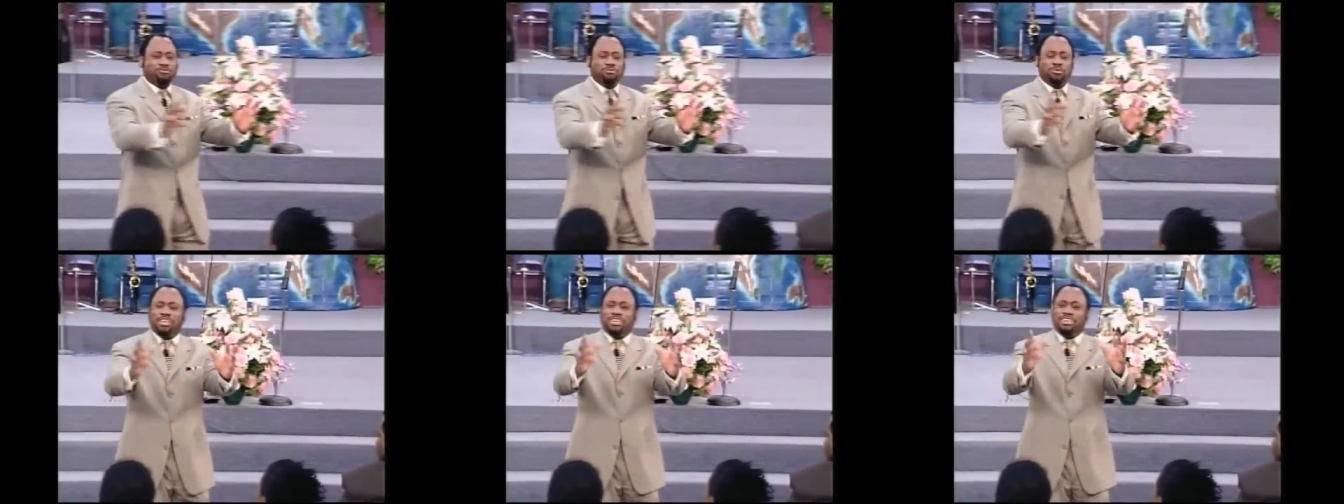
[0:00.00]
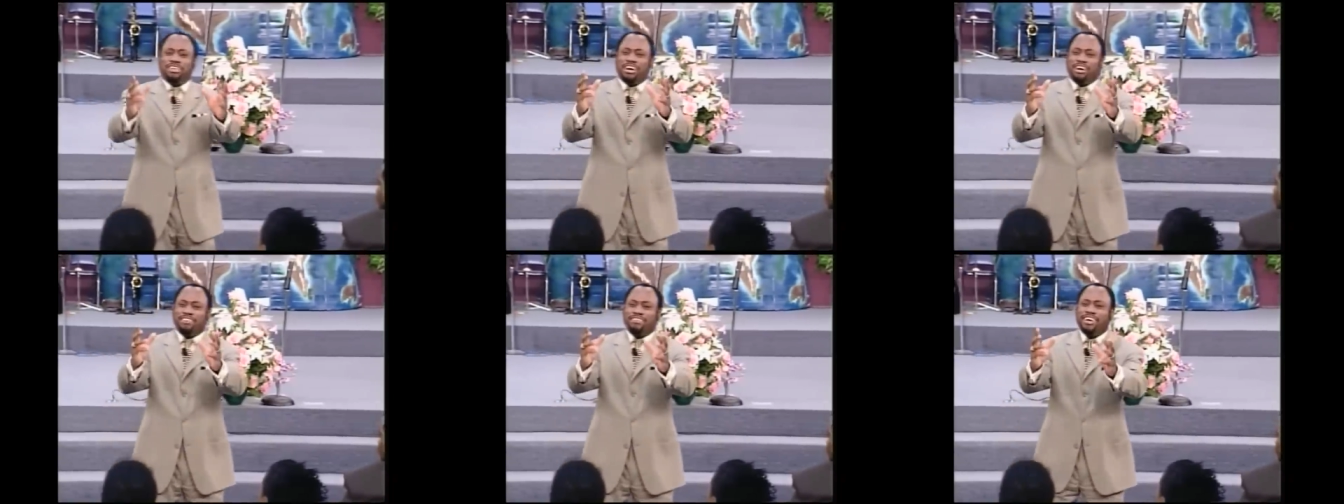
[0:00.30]
what he
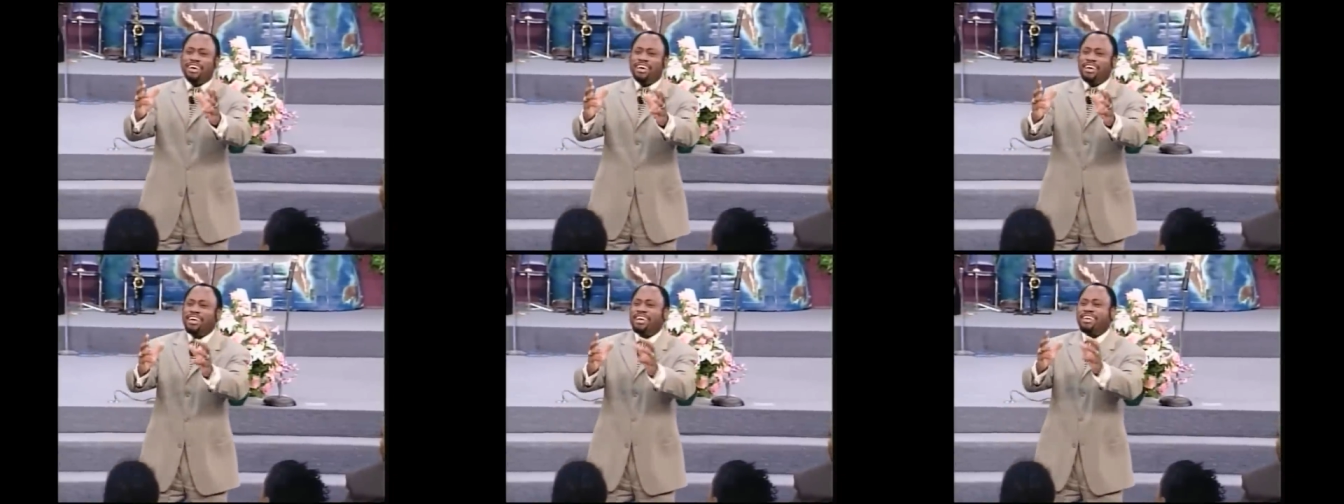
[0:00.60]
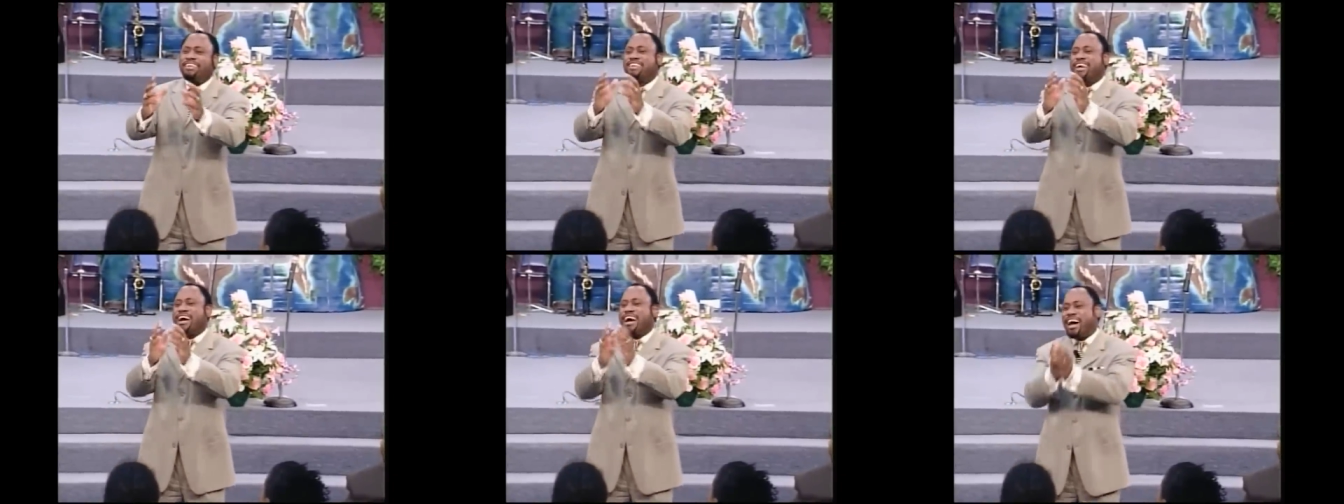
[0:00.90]
does. He
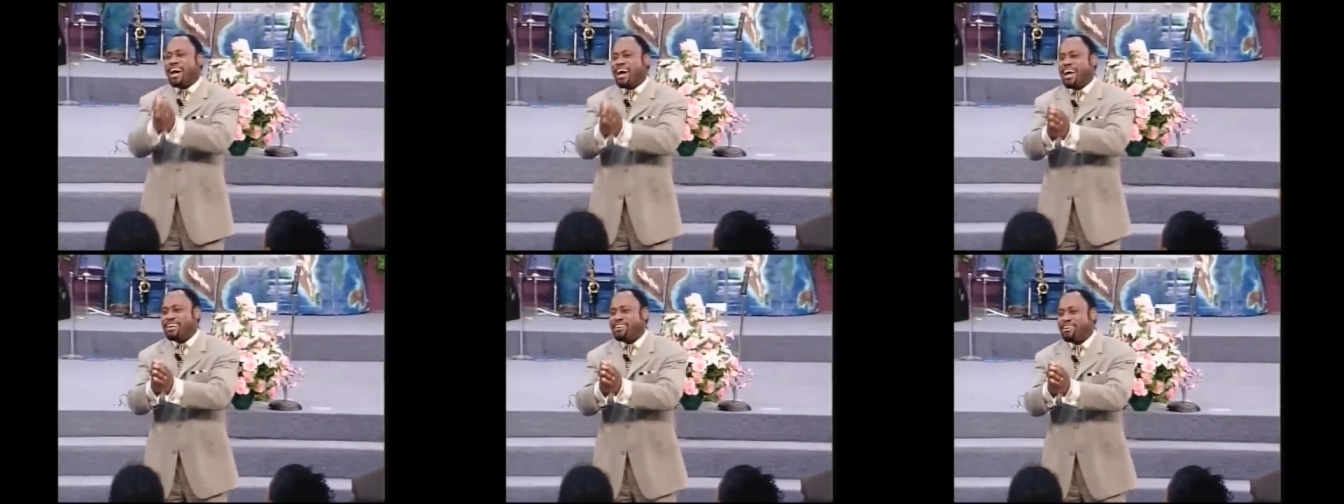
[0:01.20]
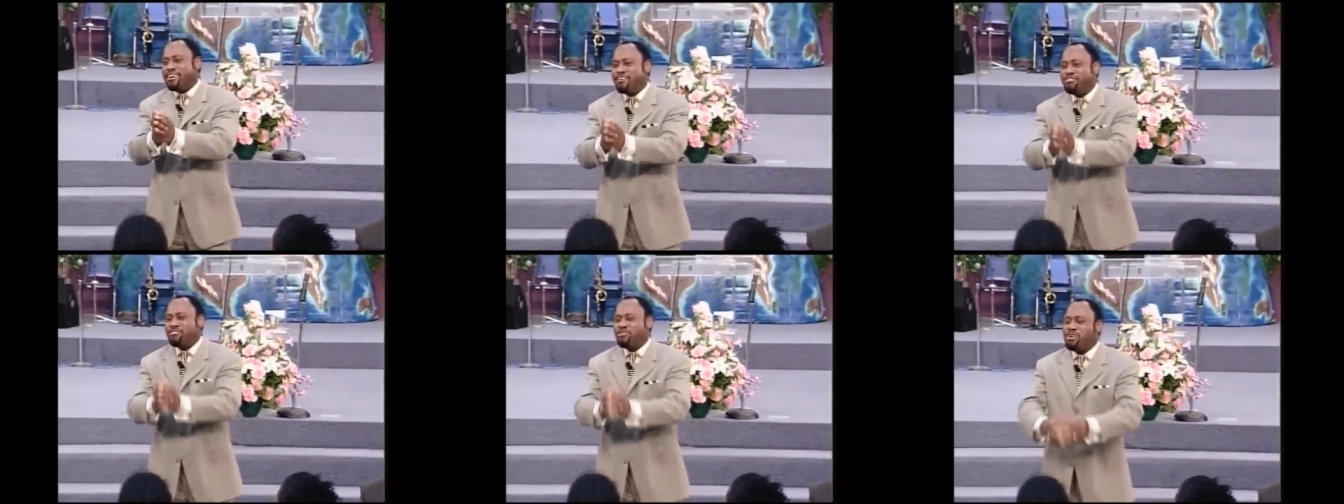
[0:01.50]
died
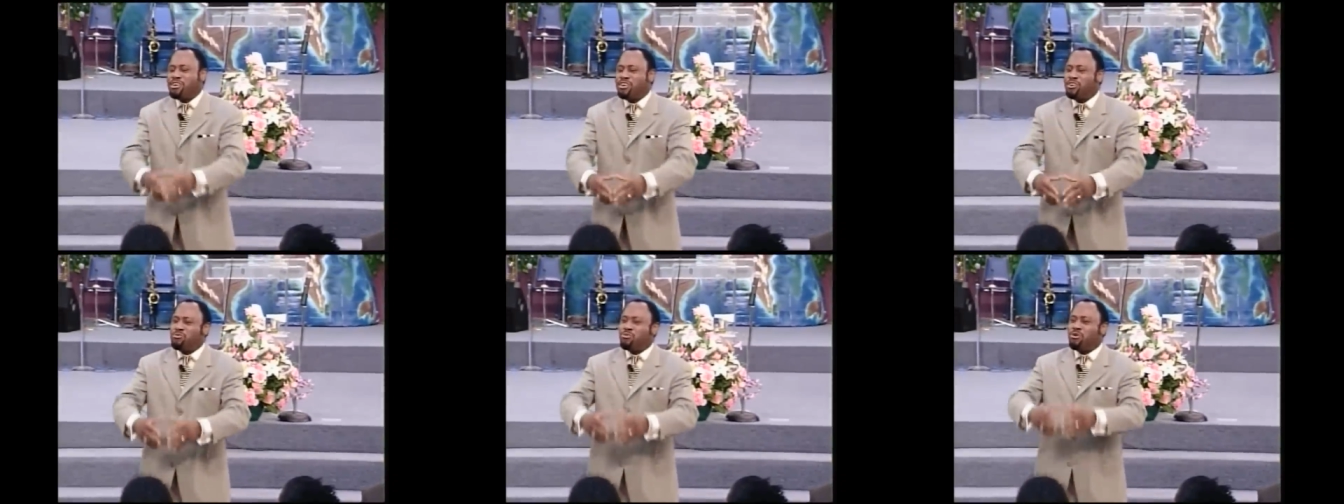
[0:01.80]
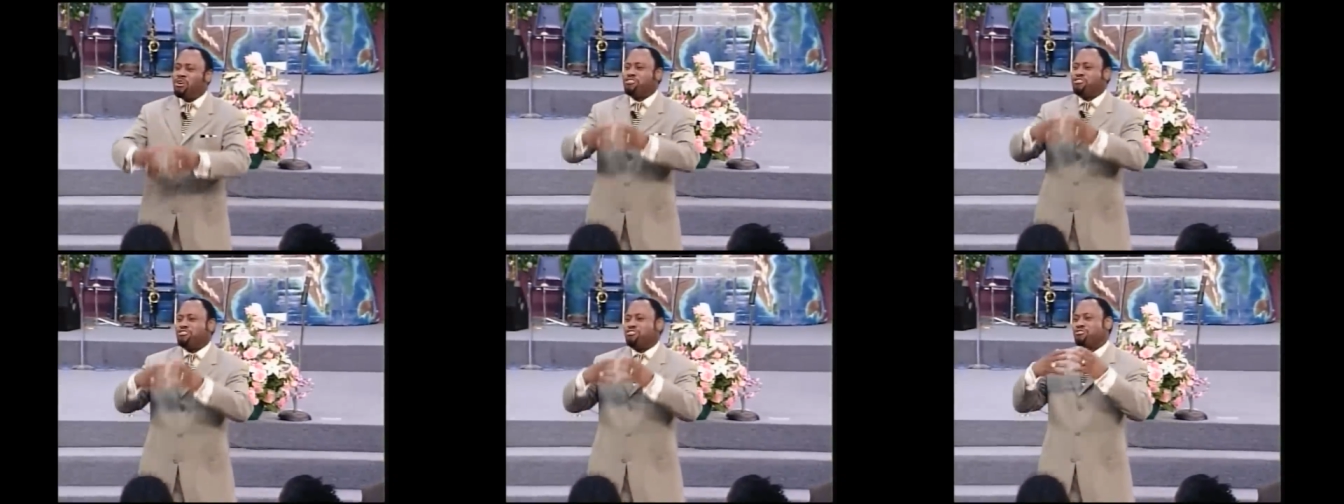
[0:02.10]
so he can
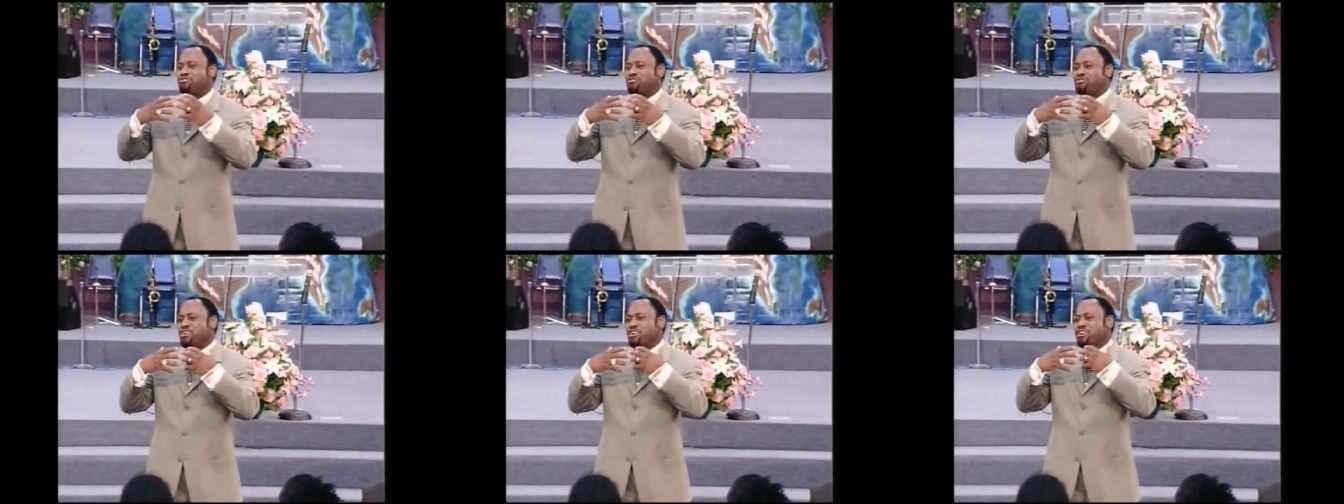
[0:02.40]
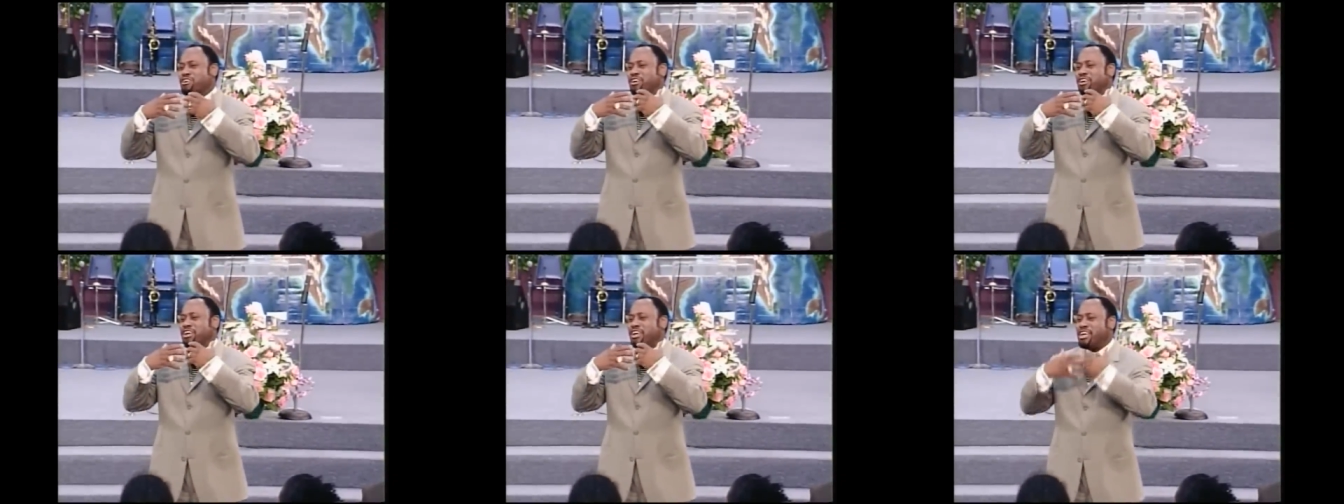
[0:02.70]
wash you
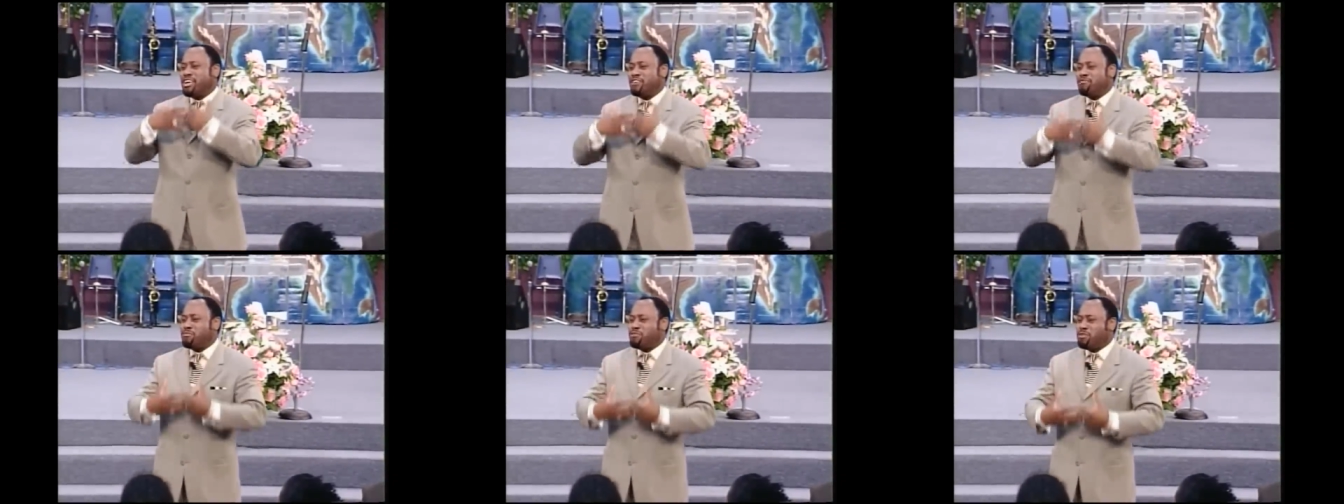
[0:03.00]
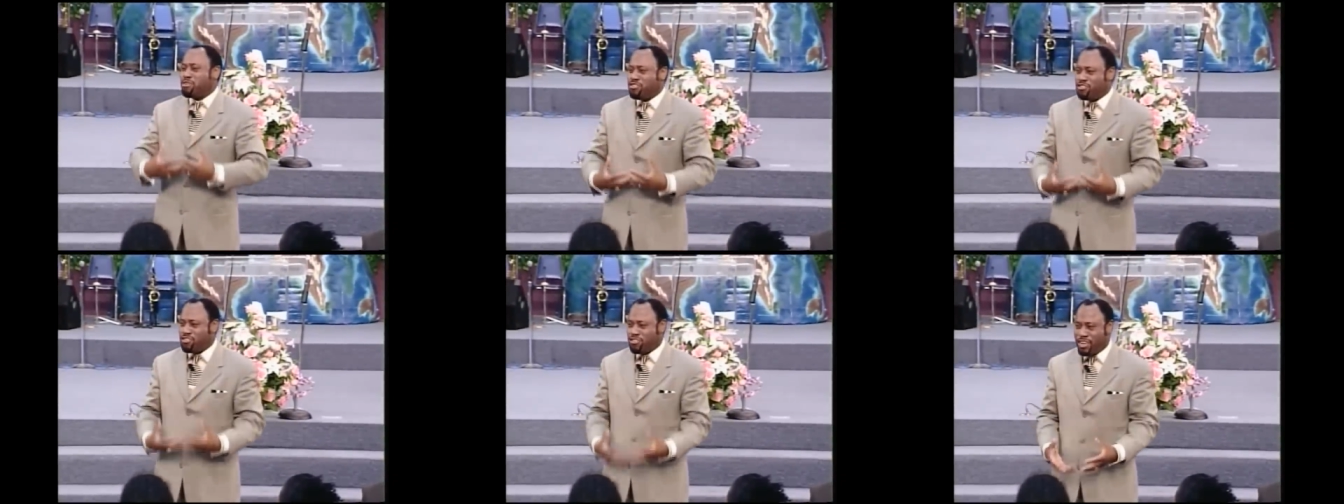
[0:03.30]
clean from
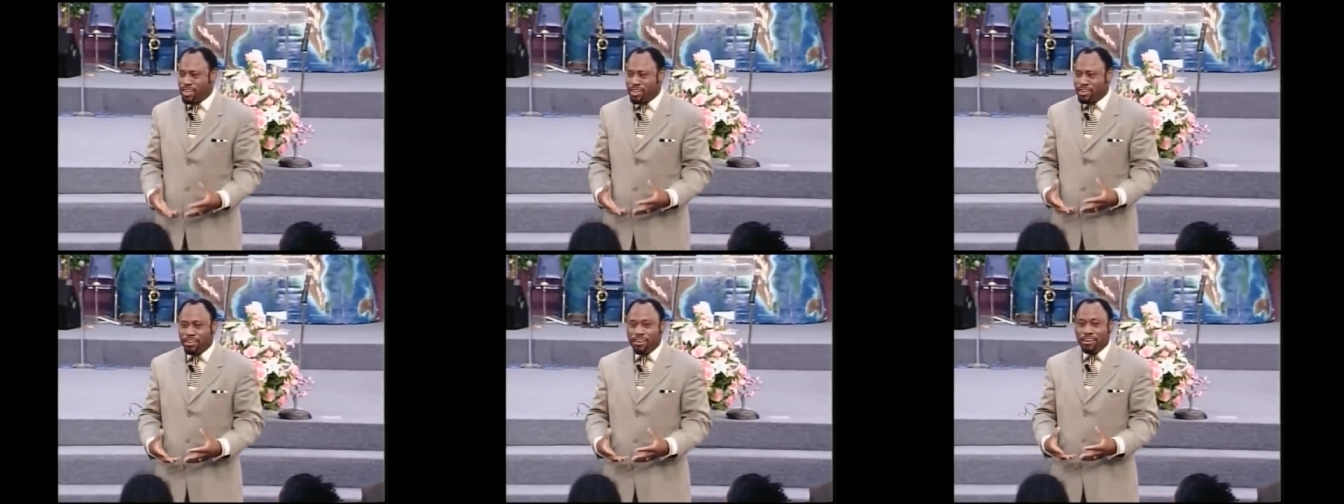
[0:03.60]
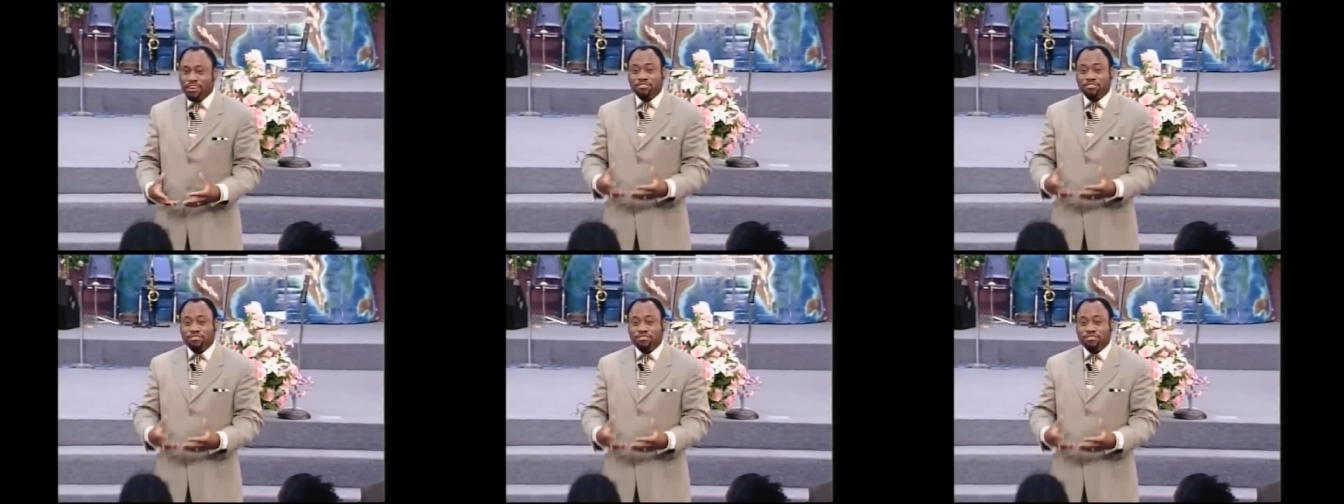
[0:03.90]
your sin,